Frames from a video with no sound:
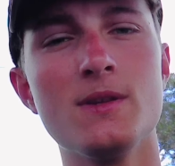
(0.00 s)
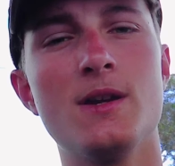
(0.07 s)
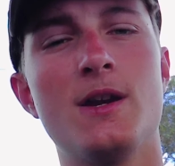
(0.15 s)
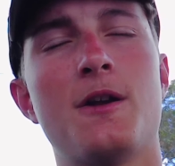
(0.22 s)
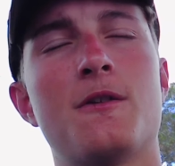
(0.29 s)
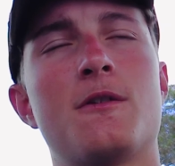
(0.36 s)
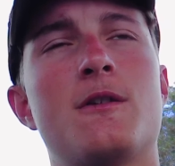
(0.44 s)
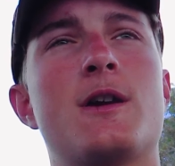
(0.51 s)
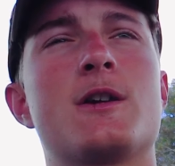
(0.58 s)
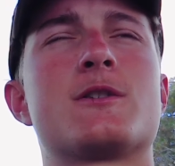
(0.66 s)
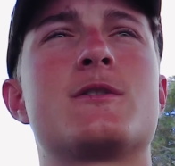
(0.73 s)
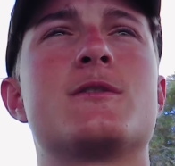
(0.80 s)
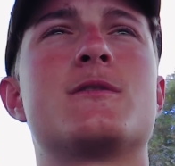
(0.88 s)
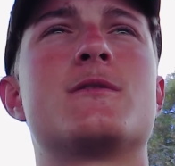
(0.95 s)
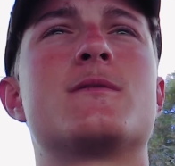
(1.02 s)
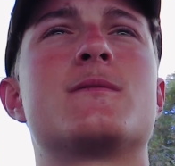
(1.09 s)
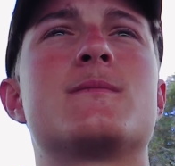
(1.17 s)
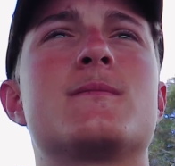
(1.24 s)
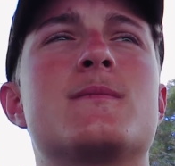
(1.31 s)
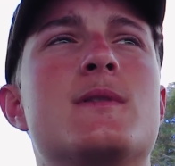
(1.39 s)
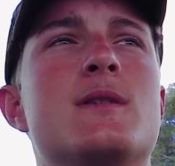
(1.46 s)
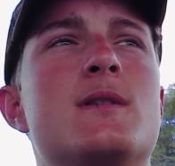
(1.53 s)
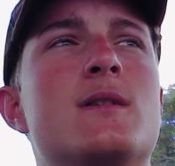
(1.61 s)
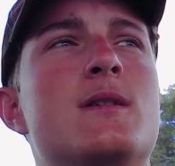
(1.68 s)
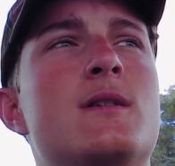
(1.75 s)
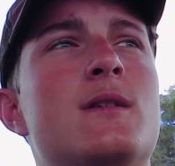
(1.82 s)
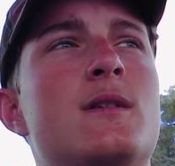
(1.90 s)
International
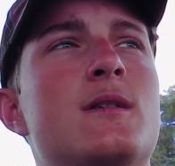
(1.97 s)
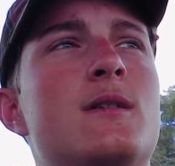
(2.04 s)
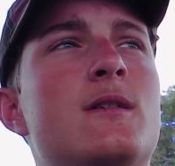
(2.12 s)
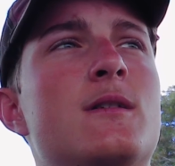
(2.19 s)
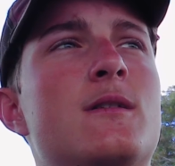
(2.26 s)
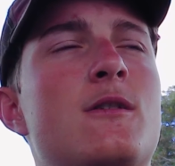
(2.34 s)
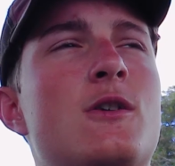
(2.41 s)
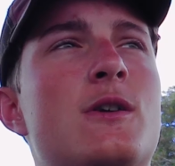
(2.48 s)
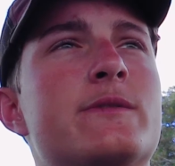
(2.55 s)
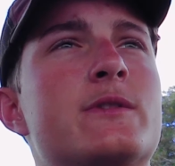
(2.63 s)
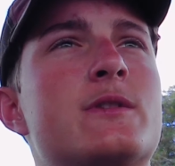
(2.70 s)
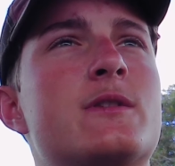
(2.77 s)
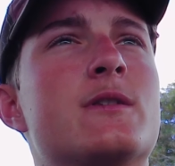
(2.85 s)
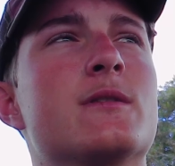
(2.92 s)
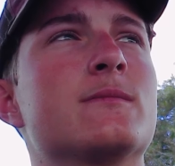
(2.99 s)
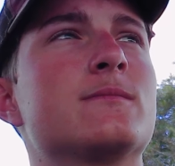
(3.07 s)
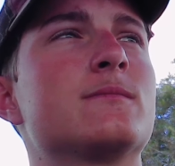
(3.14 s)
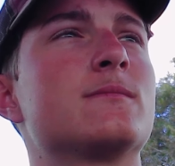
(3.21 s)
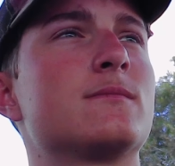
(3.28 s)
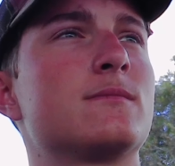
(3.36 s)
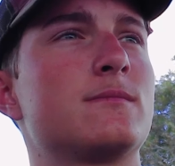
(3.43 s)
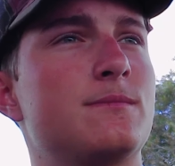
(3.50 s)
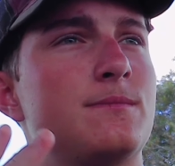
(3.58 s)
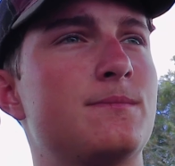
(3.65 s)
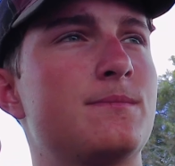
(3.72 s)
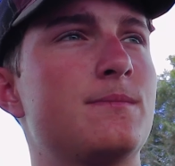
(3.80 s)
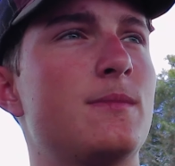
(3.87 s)
Harvester
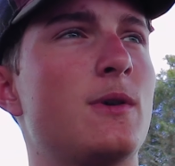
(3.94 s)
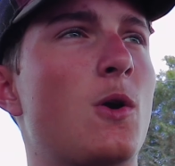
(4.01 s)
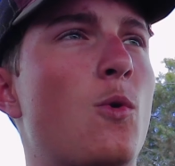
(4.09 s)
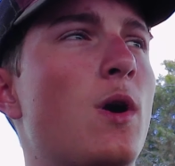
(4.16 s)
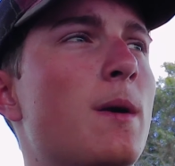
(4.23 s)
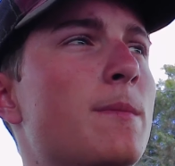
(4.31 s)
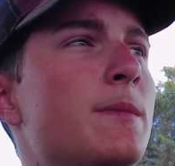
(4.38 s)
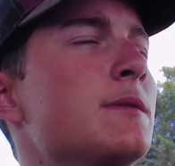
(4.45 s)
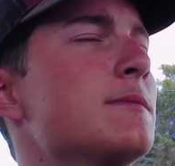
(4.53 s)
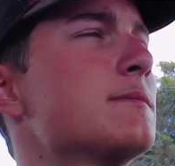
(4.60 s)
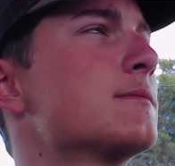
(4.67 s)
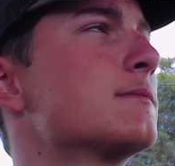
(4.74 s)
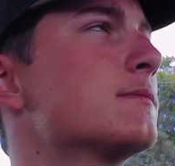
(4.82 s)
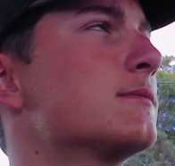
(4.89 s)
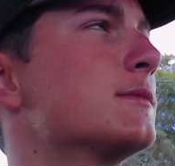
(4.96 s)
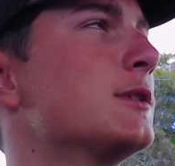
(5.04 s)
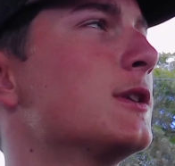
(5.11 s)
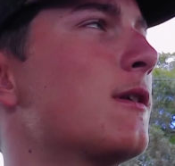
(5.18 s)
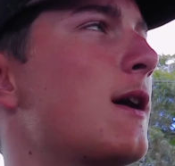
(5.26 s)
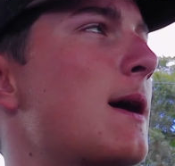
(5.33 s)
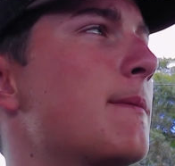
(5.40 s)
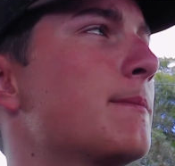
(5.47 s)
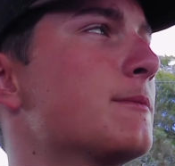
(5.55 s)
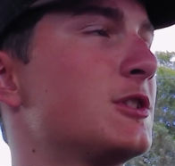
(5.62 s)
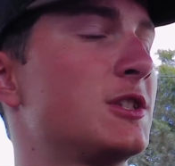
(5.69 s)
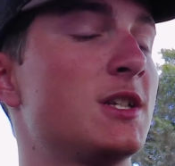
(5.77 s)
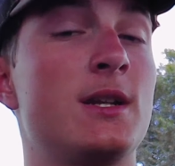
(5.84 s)
equipment. You know, I'm
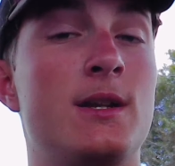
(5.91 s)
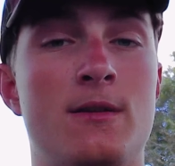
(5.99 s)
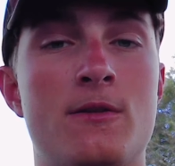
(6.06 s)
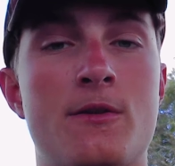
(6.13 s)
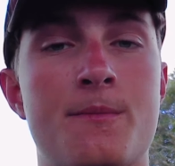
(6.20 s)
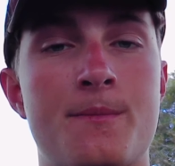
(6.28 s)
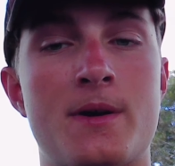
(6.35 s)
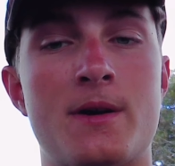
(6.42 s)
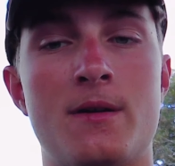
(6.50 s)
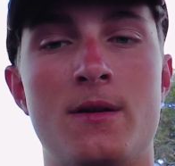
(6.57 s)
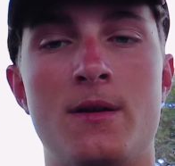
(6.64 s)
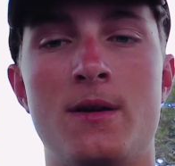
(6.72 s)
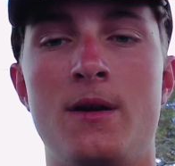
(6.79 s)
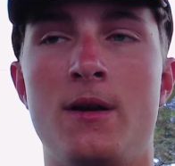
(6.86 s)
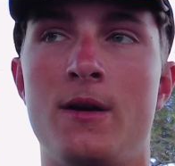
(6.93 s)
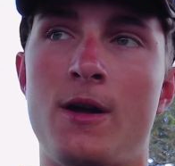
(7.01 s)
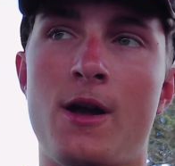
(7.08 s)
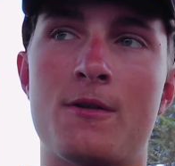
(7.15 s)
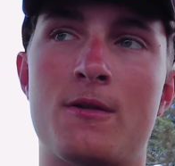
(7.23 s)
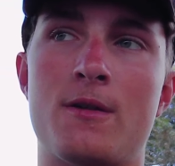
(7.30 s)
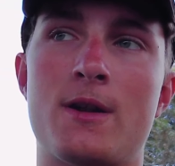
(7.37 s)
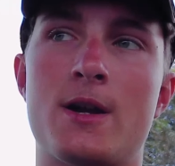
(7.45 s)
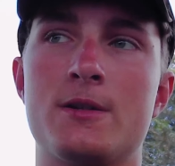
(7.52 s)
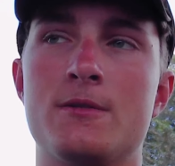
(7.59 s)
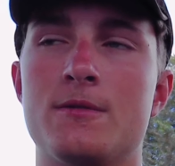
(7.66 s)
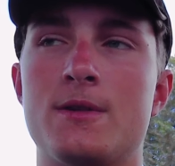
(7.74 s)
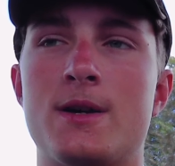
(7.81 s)
sitting on my
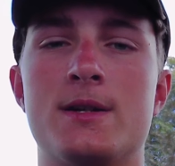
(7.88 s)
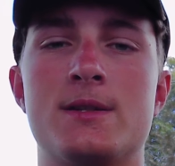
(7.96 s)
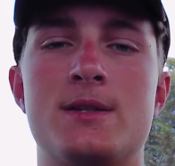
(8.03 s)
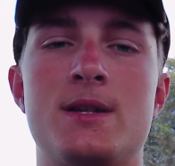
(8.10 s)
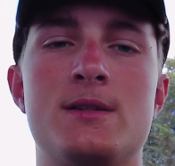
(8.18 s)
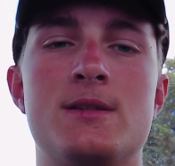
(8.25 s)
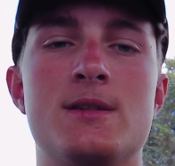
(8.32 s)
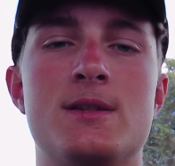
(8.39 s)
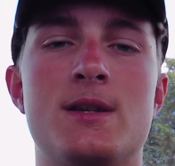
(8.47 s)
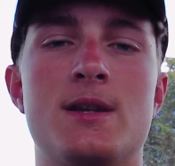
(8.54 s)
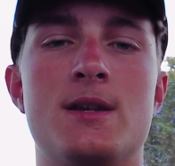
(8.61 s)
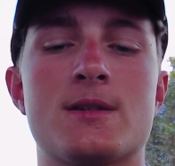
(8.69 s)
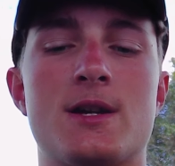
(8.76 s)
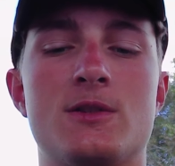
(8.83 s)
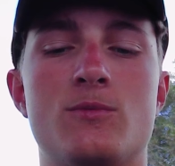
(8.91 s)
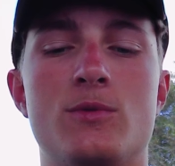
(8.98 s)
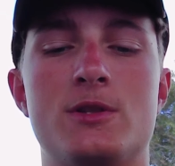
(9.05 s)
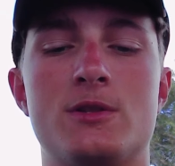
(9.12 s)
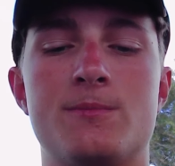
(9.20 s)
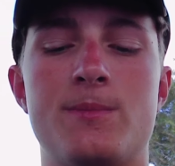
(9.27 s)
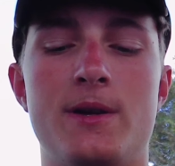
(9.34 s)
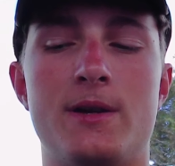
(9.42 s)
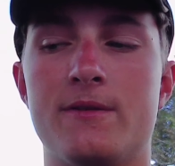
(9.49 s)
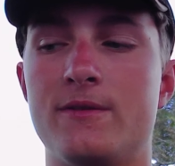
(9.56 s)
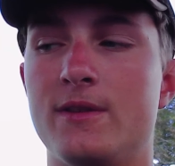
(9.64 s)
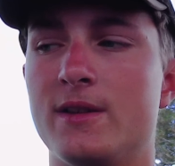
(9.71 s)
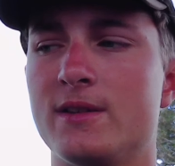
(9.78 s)
International 966 as we speak
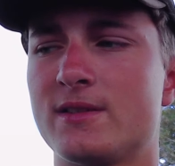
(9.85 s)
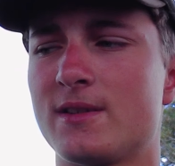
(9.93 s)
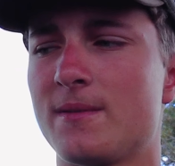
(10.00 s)
of this,